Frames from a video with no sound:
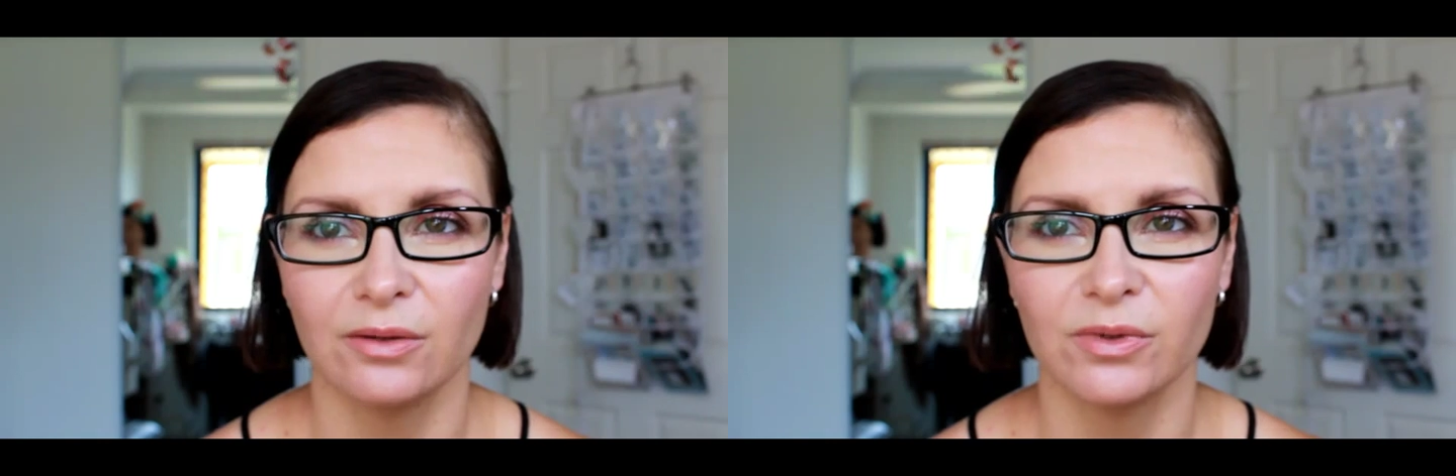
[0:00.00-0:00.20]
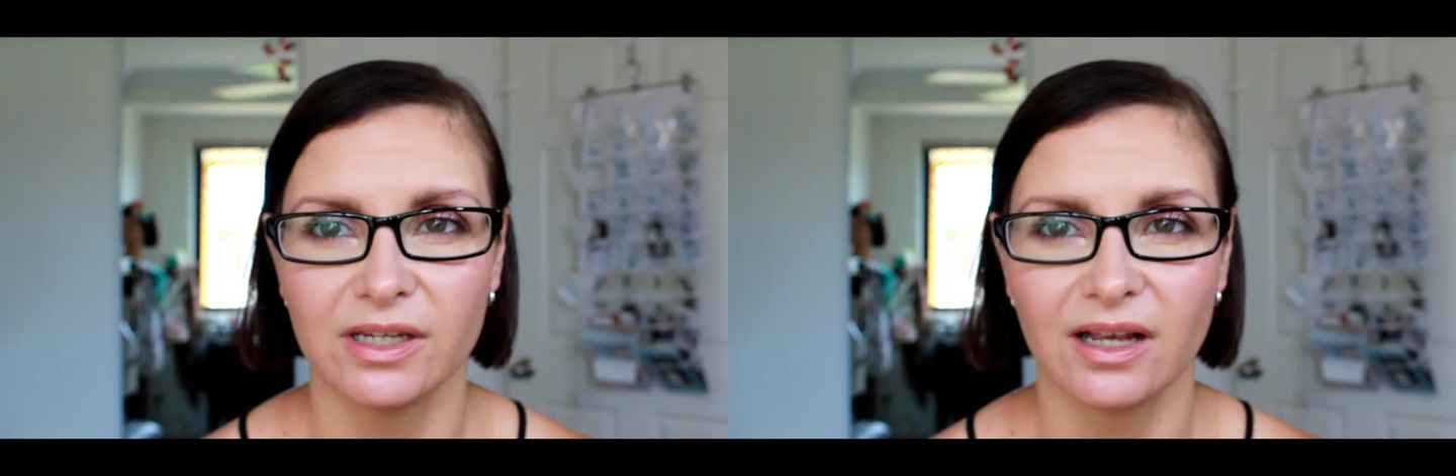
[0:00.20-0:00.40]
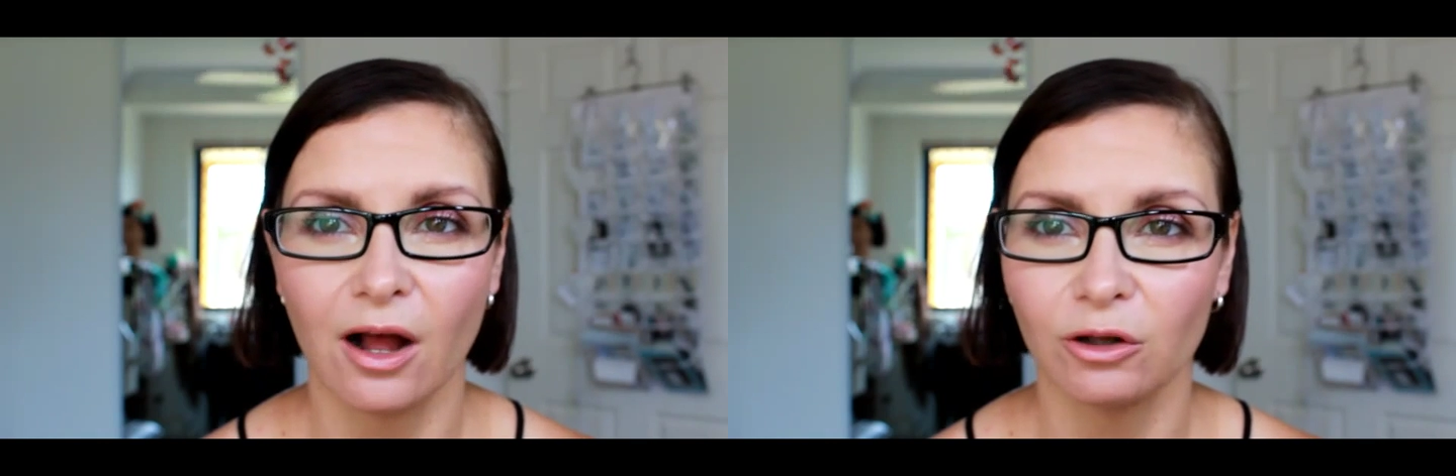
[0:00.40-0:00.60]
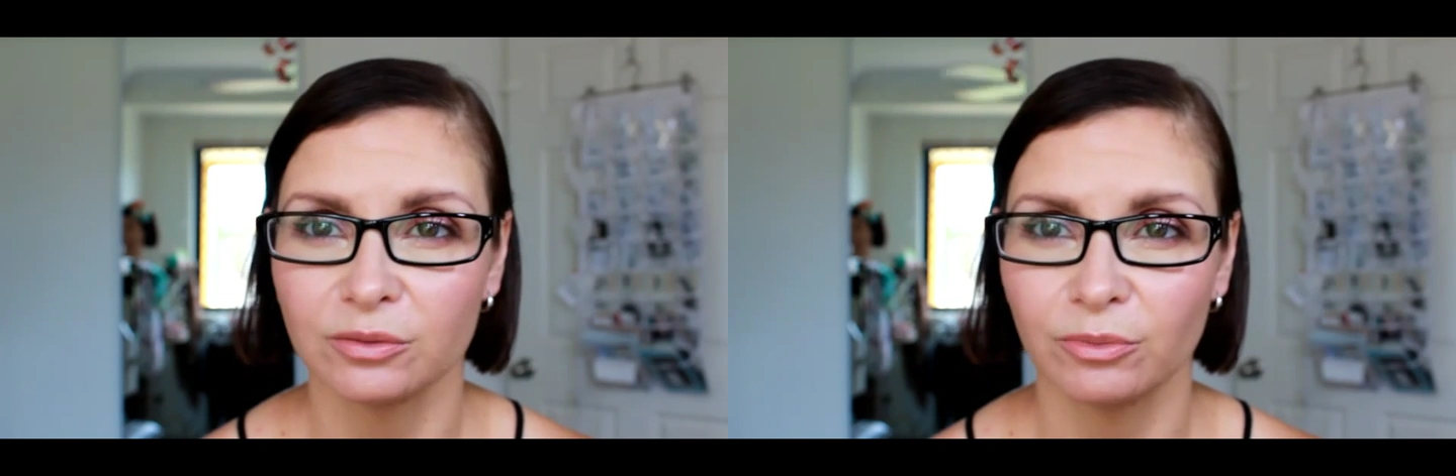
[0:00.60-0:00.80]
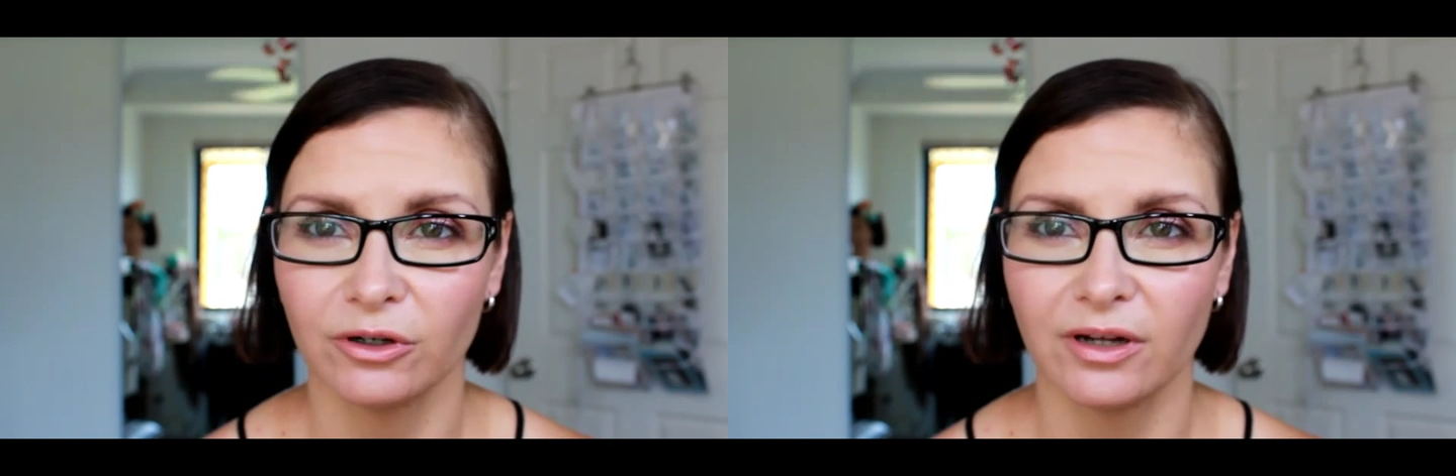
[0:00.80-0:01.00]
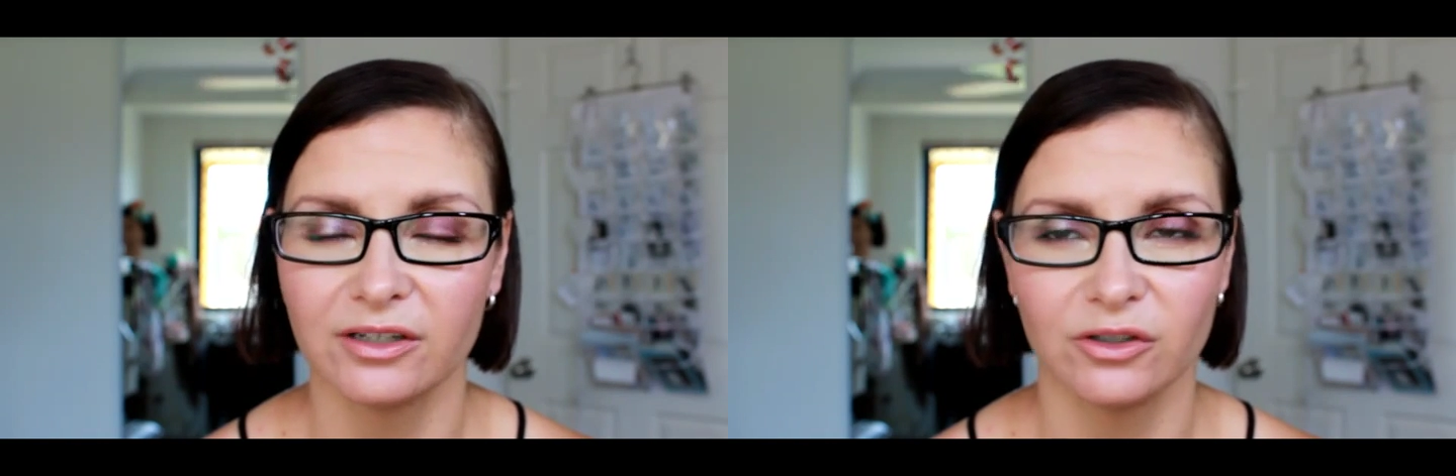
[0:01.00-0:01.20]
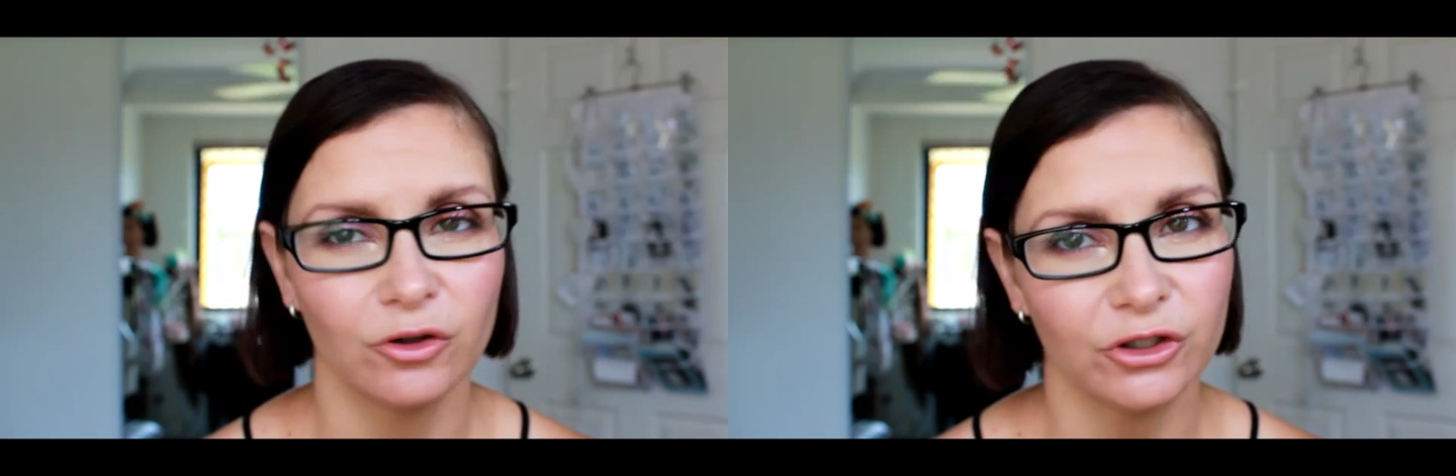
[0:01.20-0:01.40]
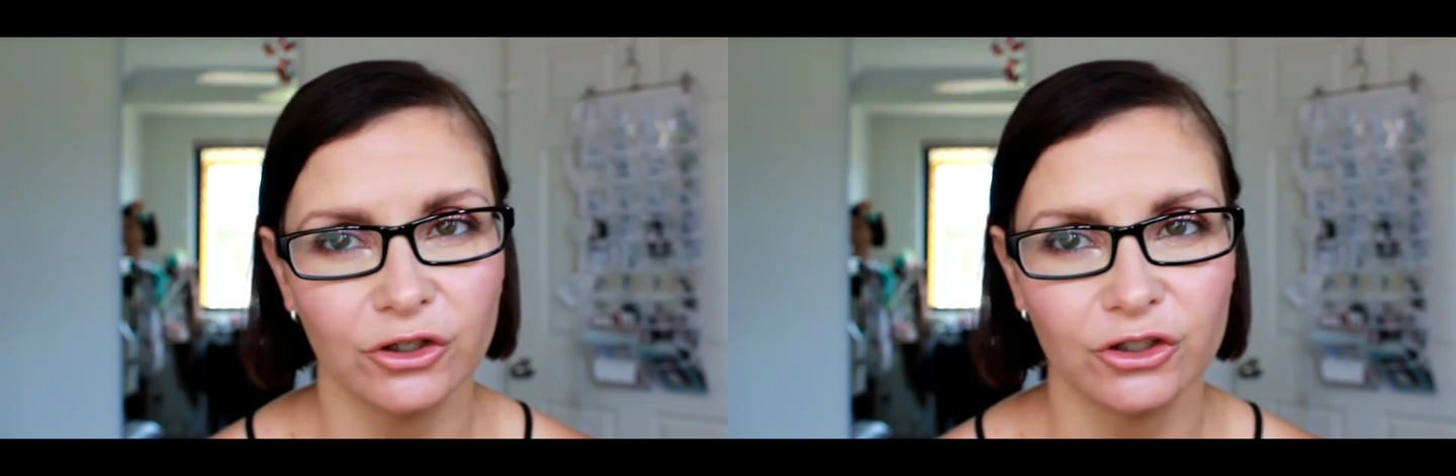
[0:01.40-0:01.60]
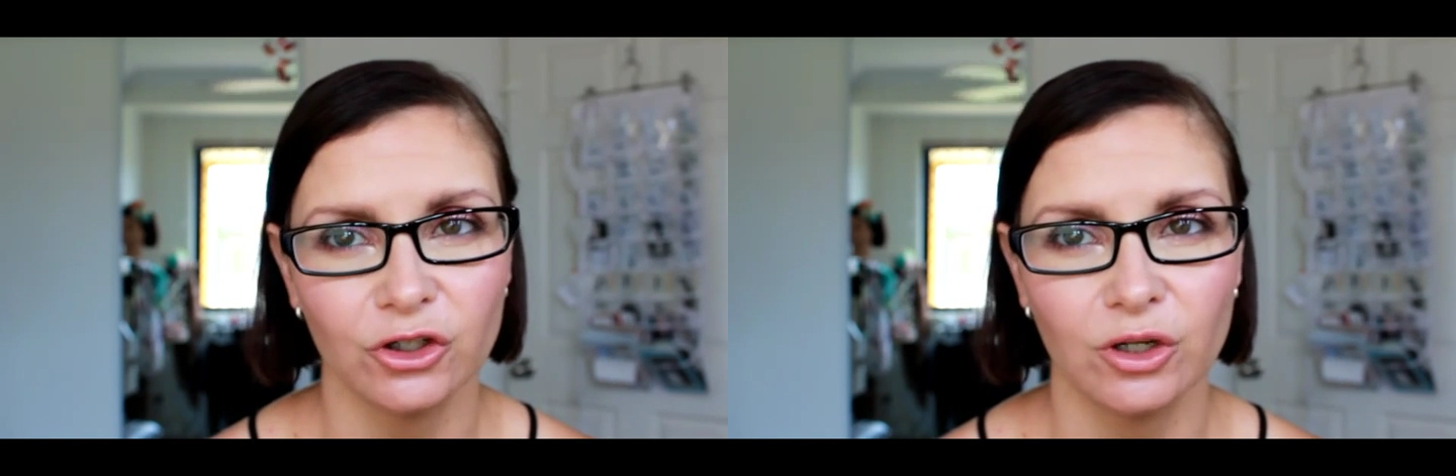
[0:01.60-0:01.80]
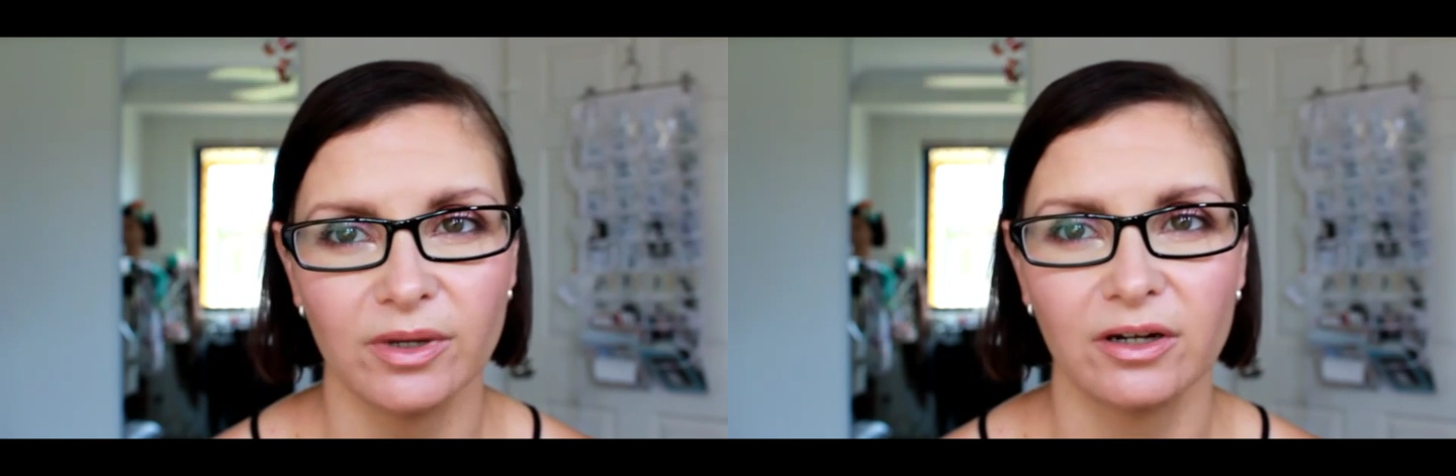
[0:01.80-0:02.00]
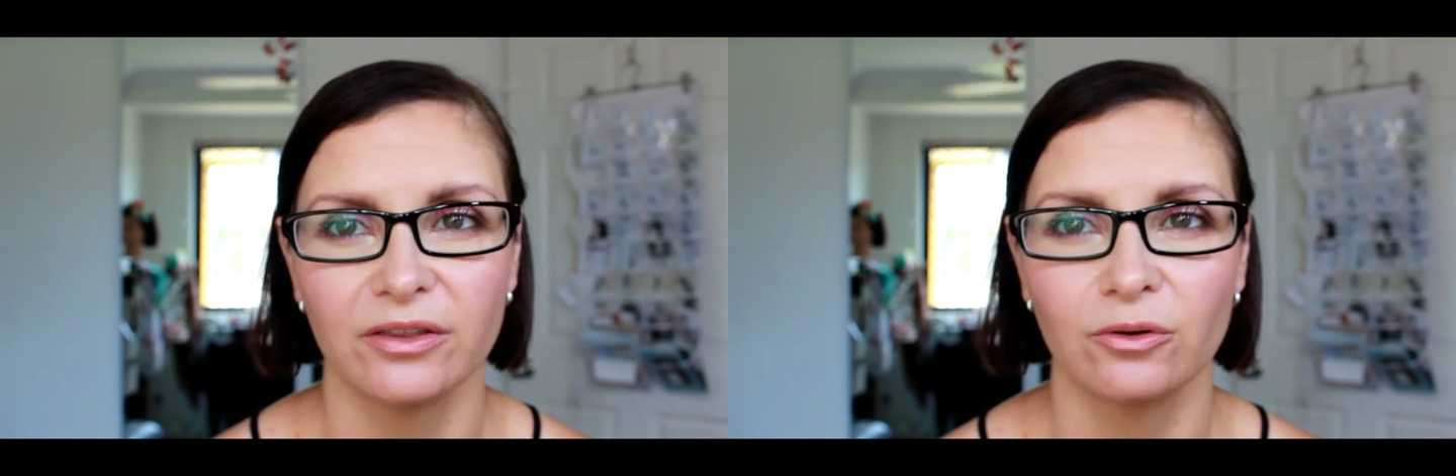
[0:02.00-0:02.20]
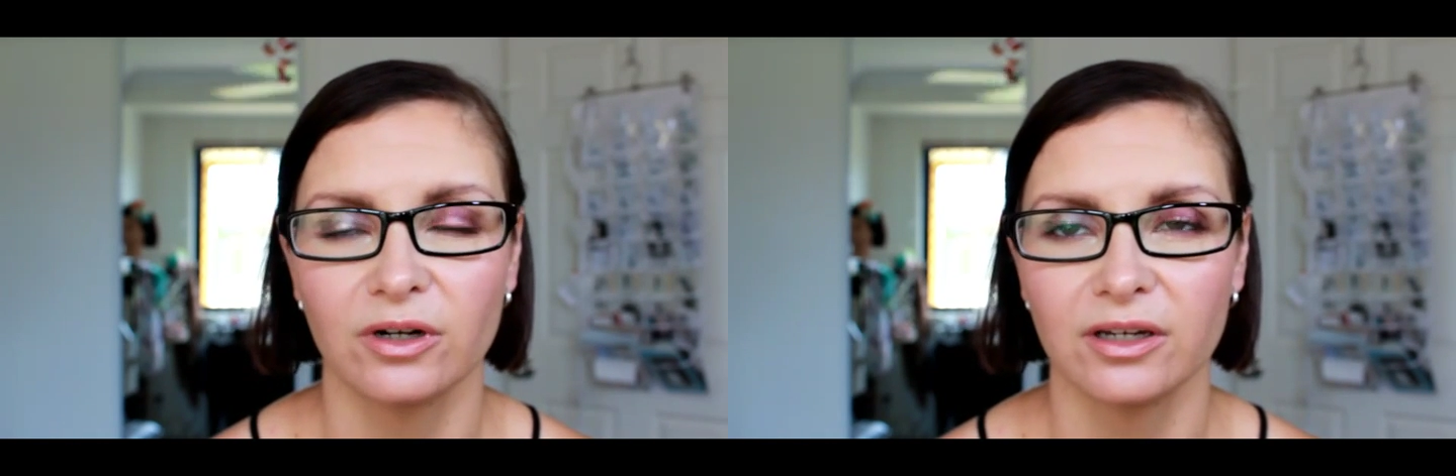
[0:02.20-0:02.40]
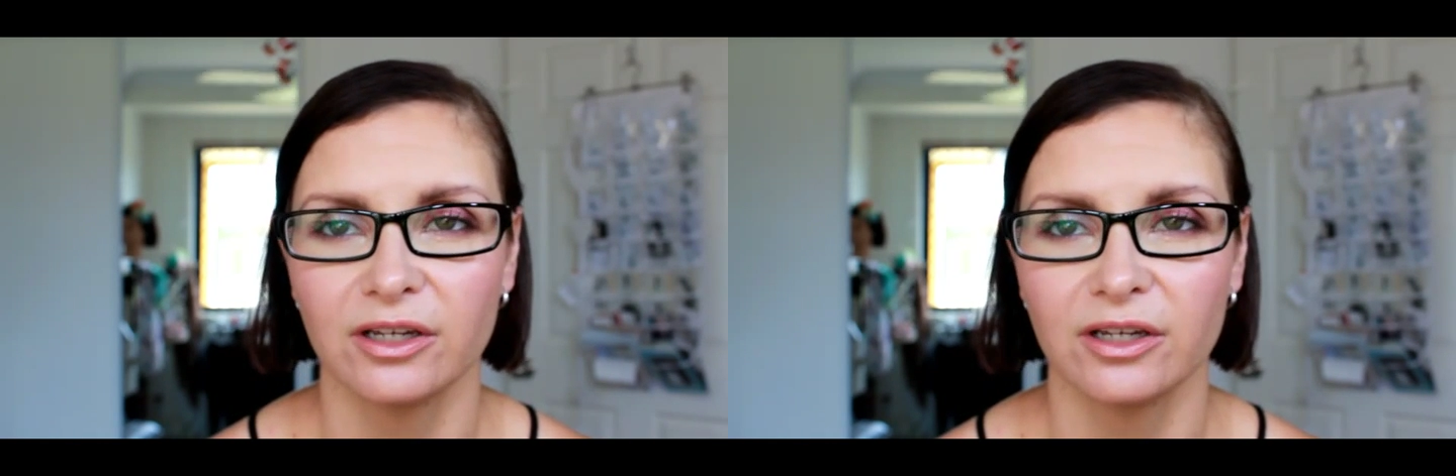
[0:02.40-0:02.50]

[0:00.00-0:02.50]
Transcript: it was a cult product on YouTube, and I thought,